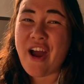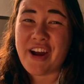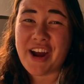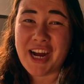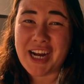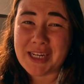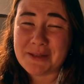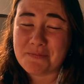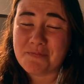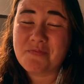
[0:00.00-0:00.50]
All
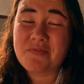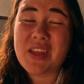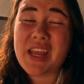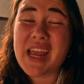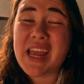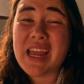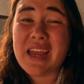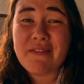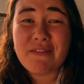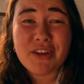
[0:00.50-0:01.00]
right.
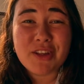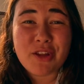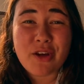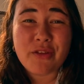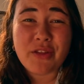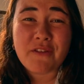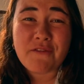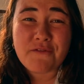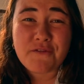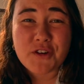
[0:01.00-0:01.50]
Even though
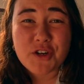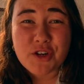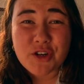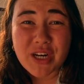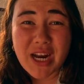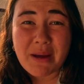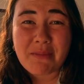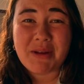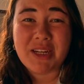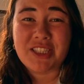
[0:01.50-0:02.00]
the food
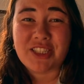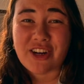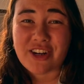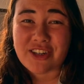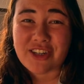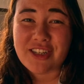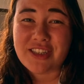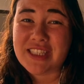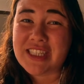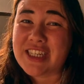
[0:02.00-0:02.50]
at
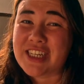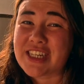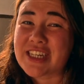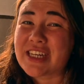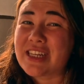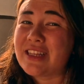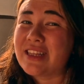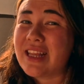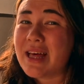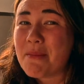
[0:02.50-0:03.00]
McDonald's here in
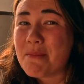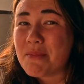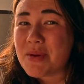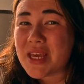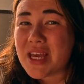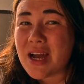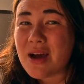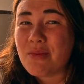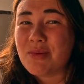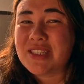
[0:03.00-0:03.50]

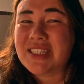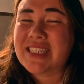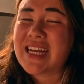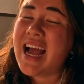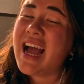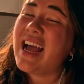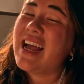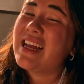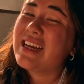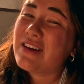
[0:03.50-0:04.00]
Colombia was
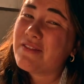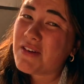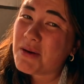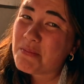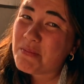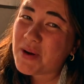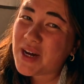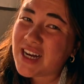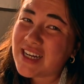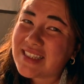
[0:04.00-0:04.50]
kind of a
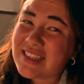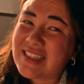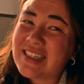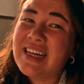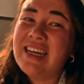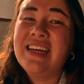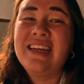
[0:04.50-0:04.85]
bust,